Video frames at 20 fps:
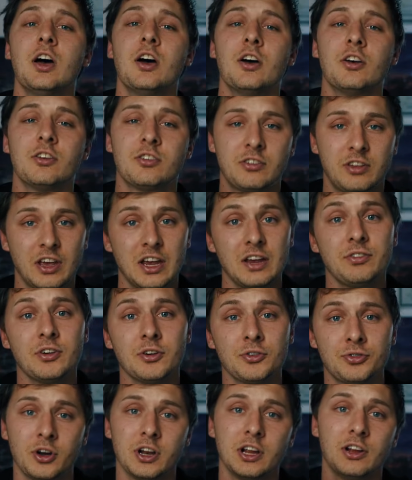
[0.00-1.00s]
Save your
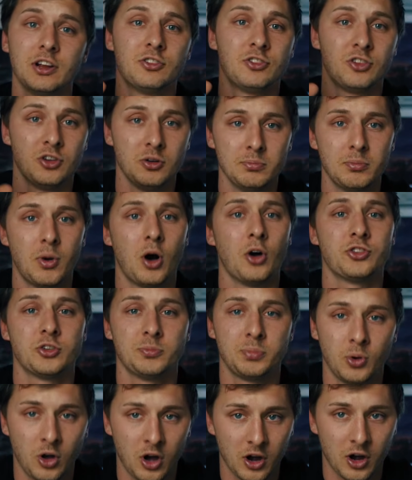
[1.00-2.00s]
footage to
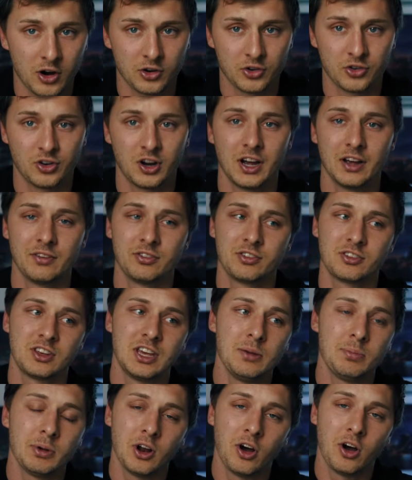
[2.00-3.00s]
multiple hard drives.
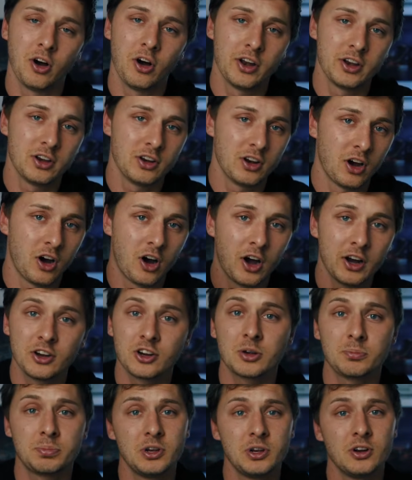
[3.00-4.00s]
Keep it on your
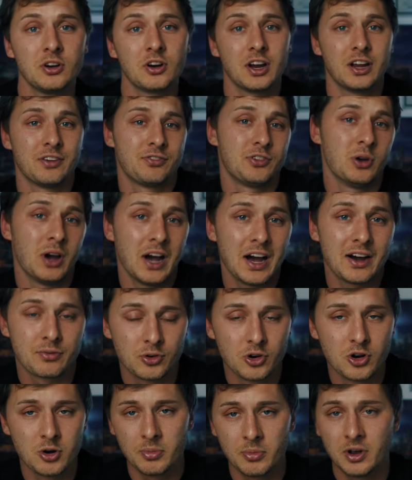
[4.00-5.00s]
computer if you have
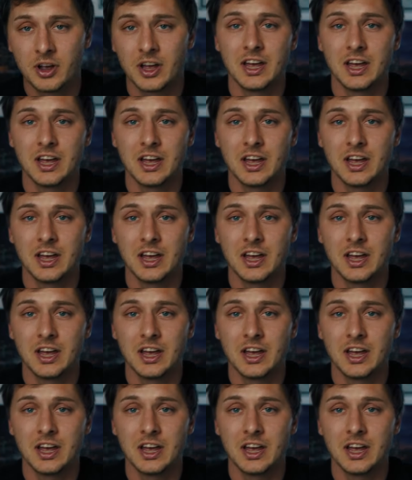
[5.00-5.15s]
room.